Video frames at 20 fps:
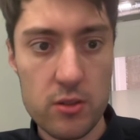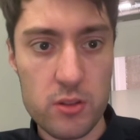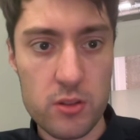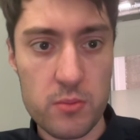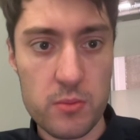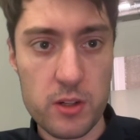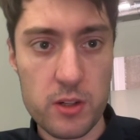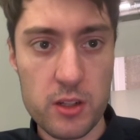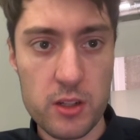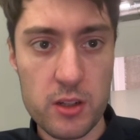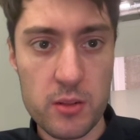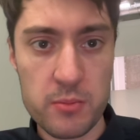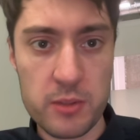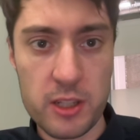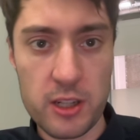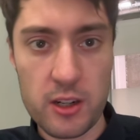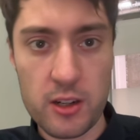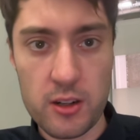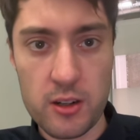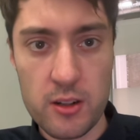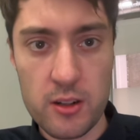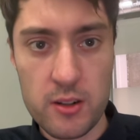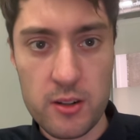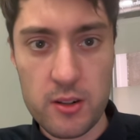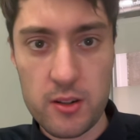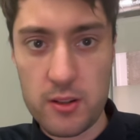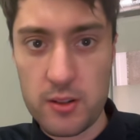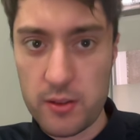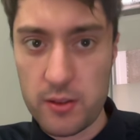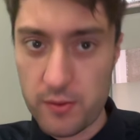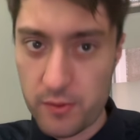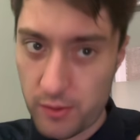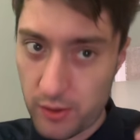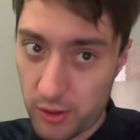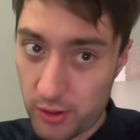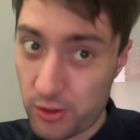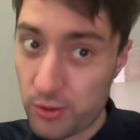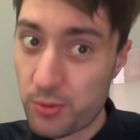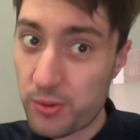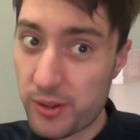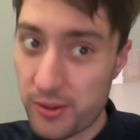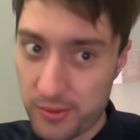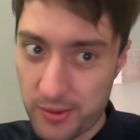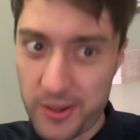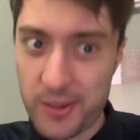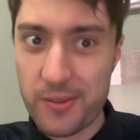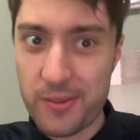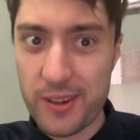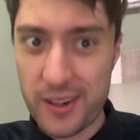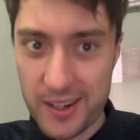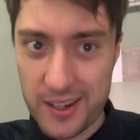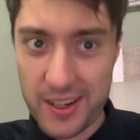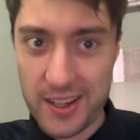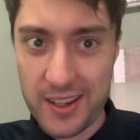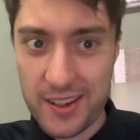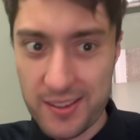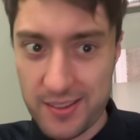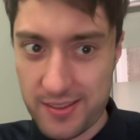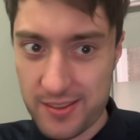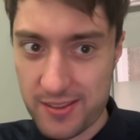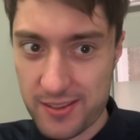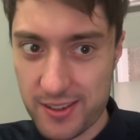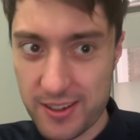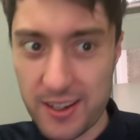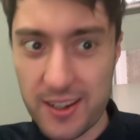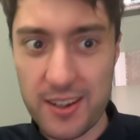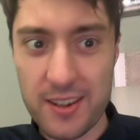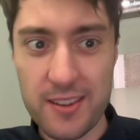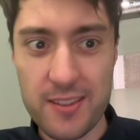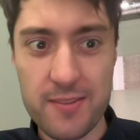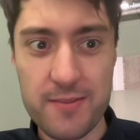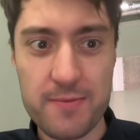So I'm gonna come here. First we rerun it, okay.